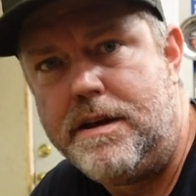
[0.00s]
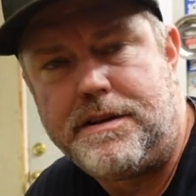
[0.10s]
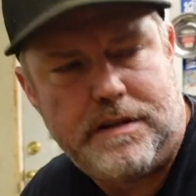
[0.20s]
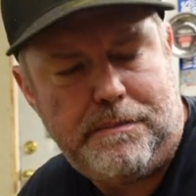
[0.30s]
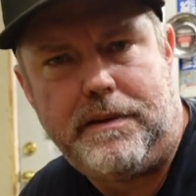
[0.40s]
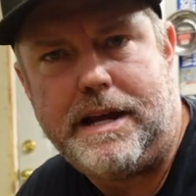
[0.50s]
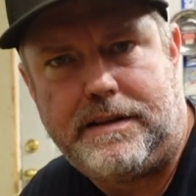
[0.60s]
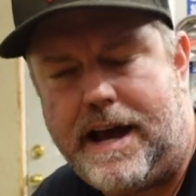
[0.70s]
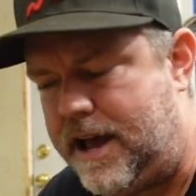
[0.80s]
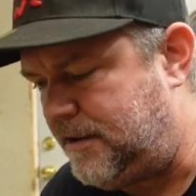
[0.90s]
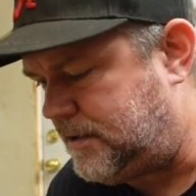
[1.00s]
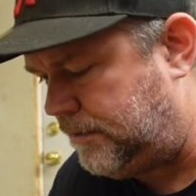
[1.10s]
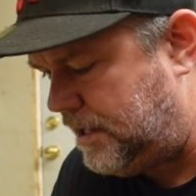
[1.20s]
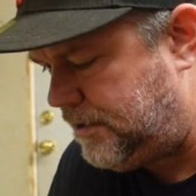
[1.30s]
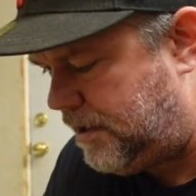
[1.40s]
Something like that. So
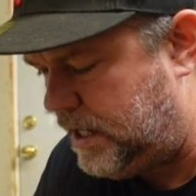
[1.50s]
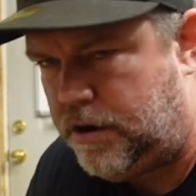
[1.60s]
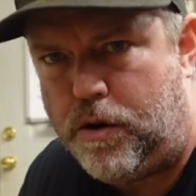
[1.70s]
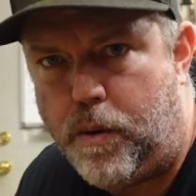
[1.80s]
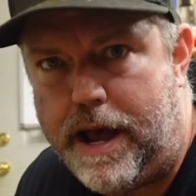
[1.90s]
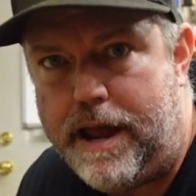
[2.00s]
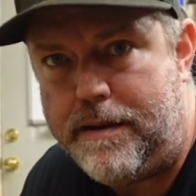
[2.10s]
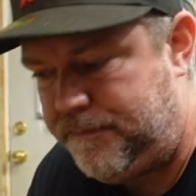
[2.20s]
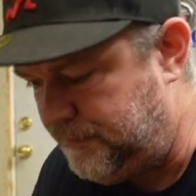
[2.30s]
these are gonna go away.